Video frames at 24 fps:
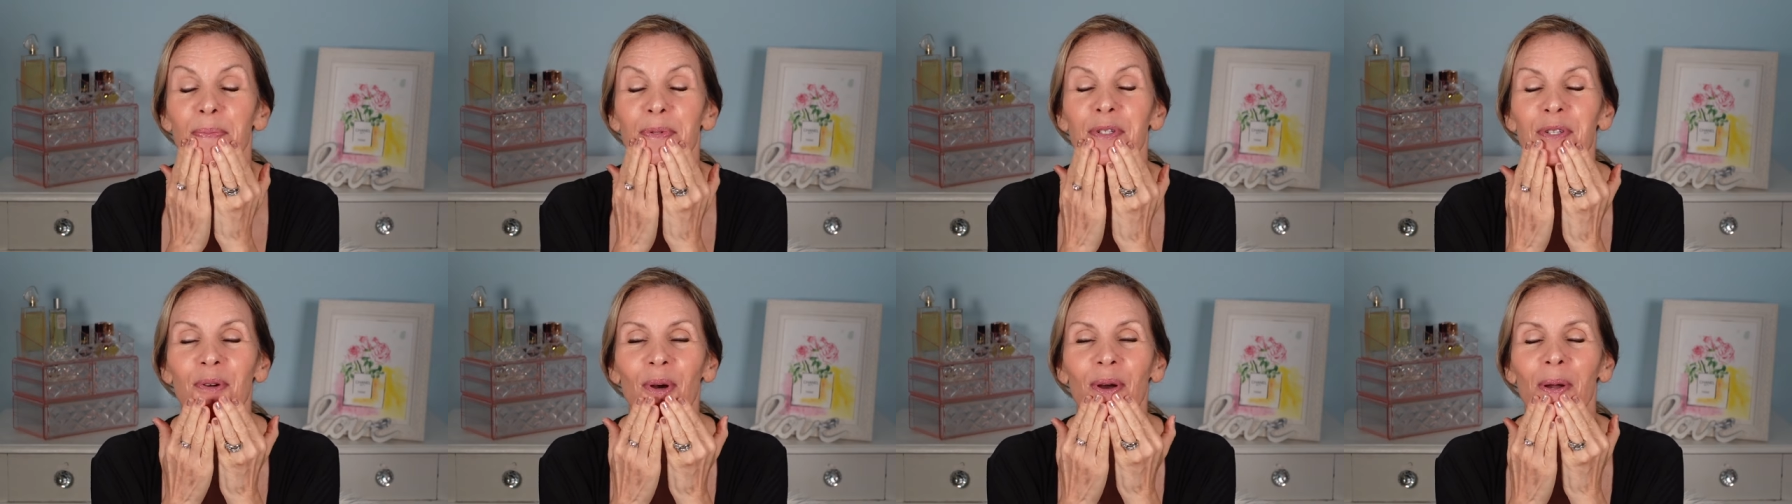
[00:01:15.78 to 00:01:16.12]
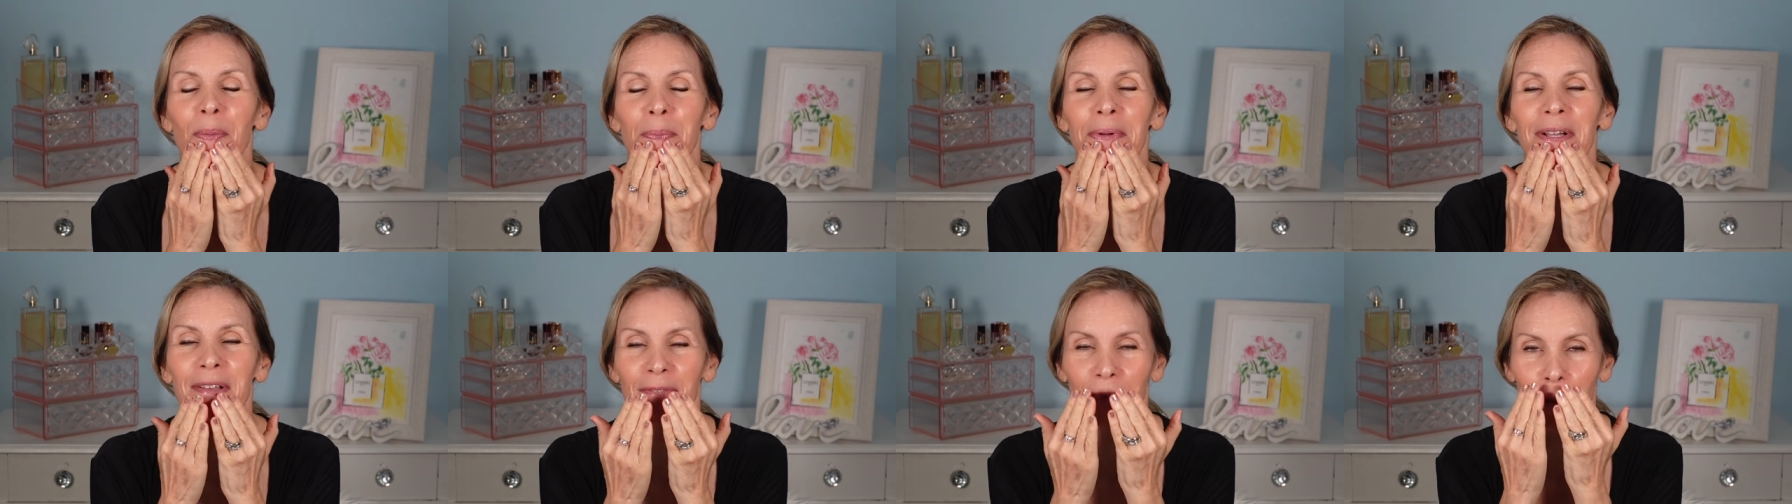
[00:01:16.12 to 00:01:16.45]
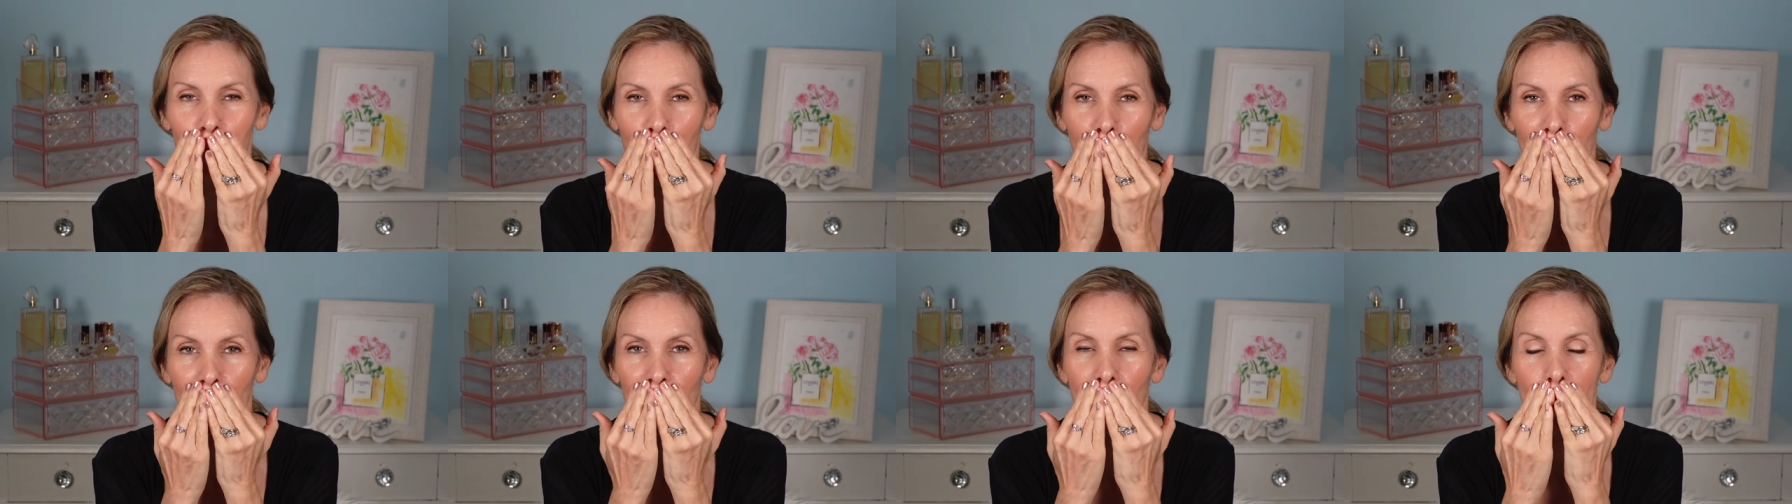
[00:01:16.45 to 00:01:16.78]
absorbing
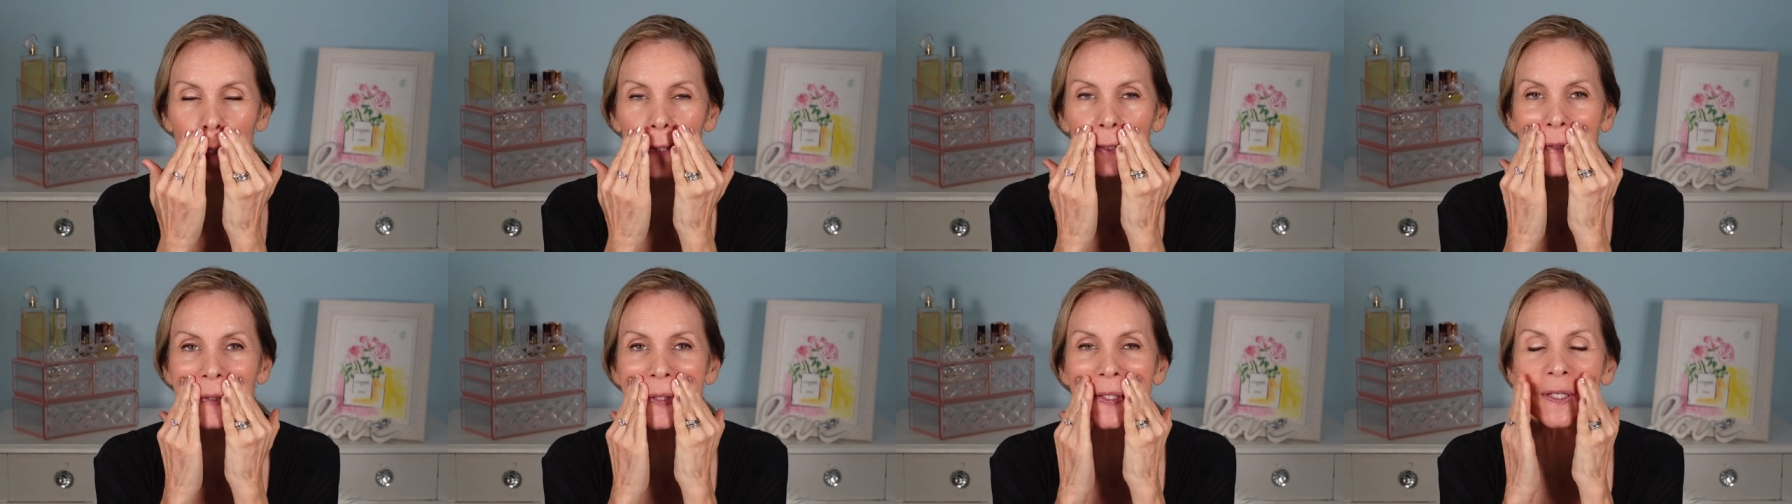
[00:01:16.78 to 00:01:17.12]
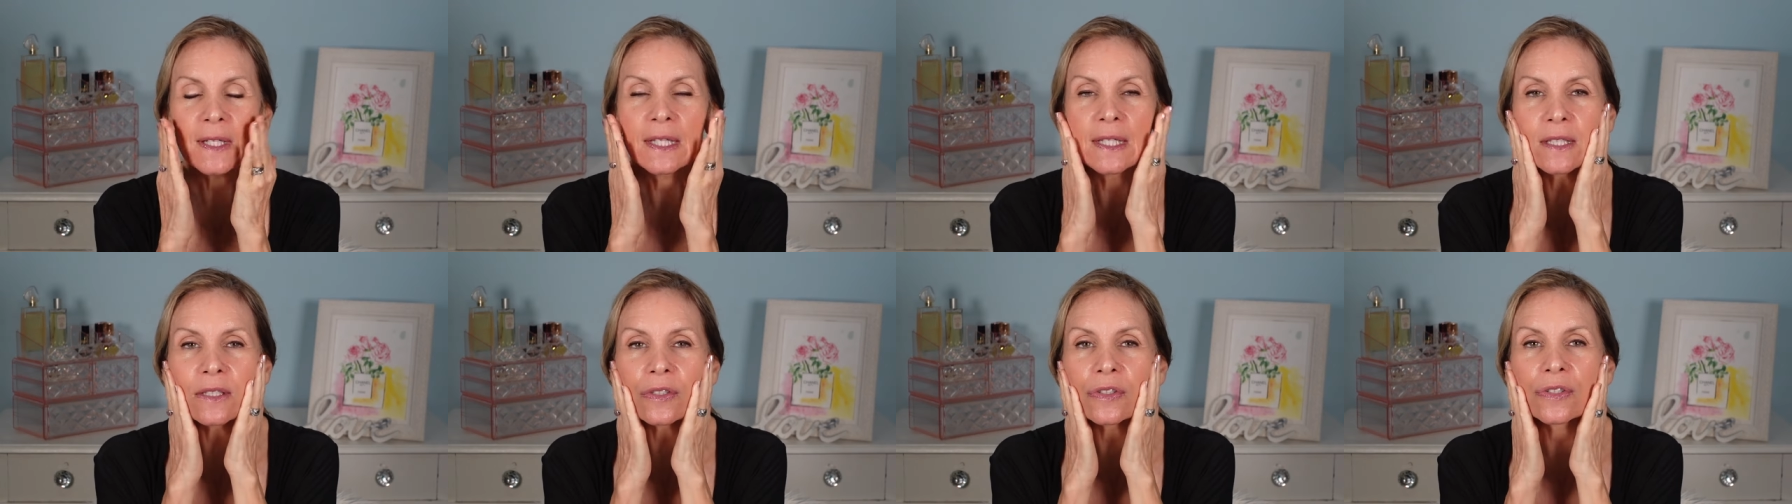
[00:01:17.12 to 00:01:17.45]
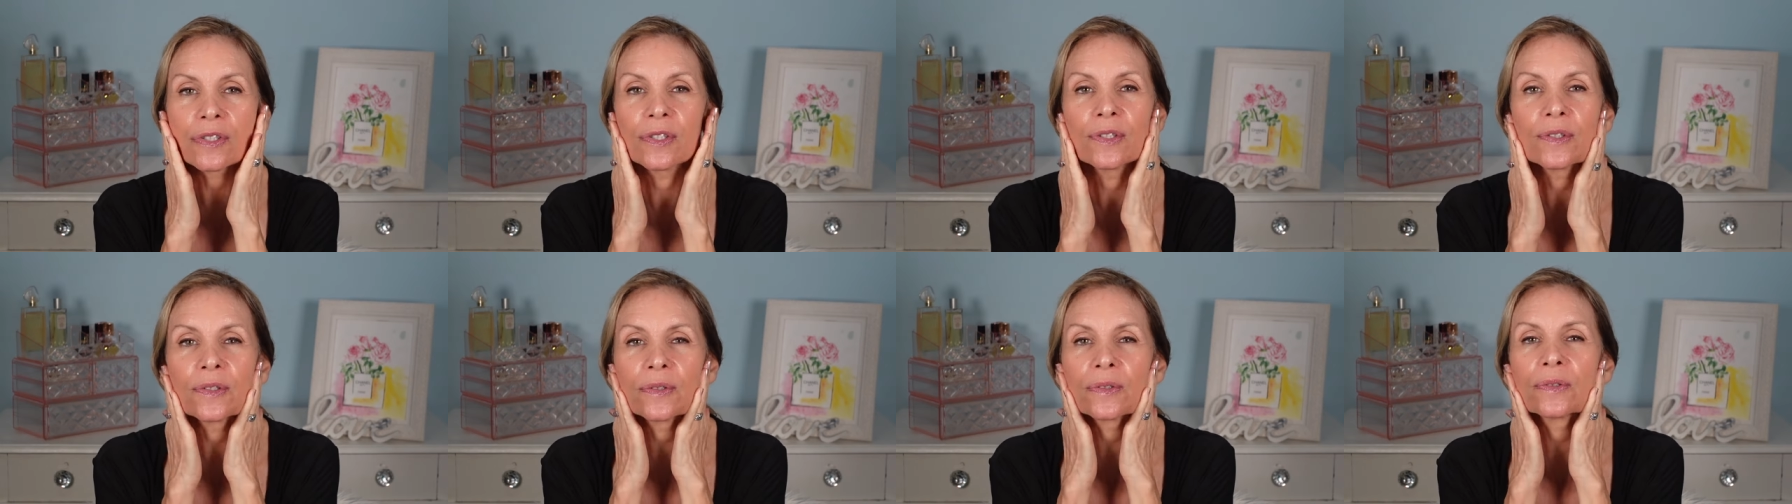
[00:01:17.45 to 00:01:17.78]
very quickly
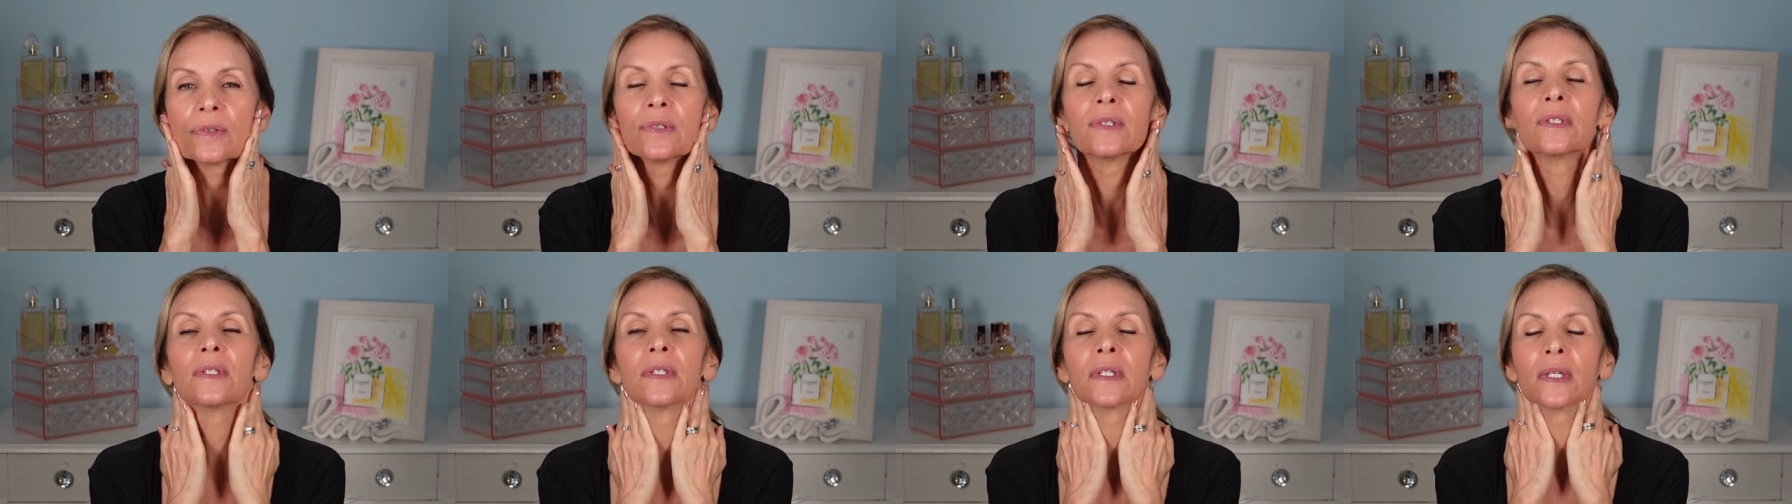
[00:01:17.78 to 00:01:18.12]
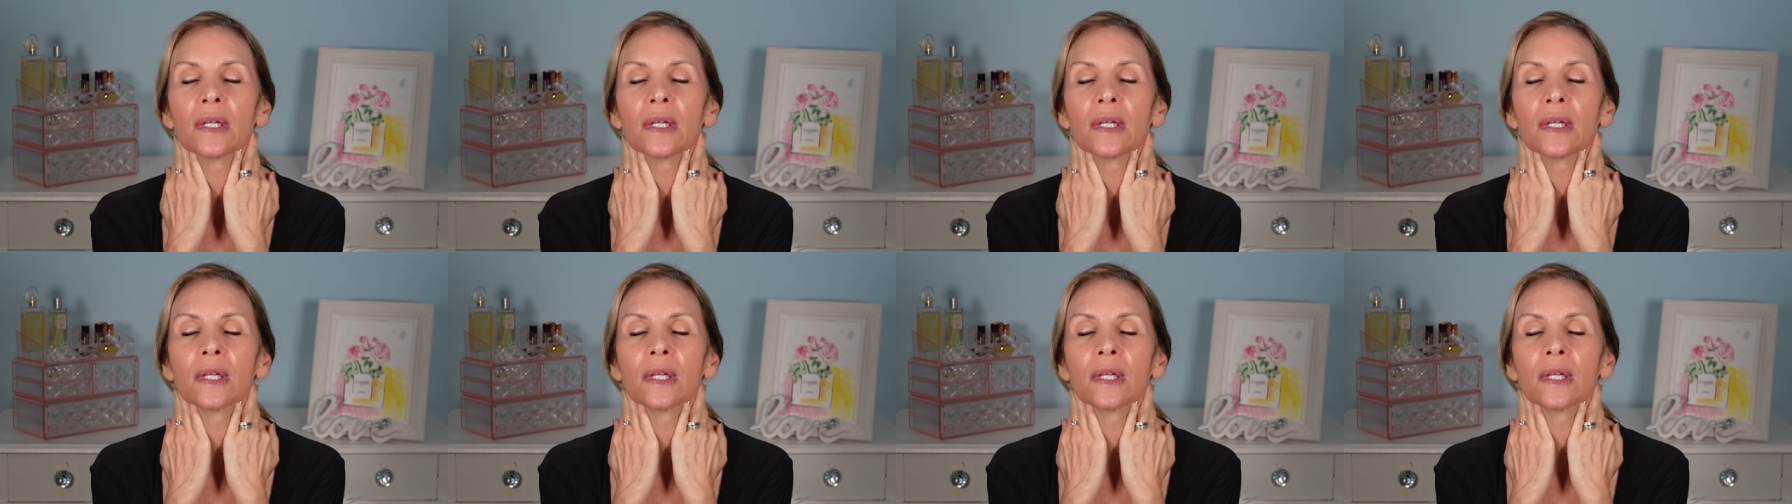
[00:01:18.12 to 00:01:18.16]
into.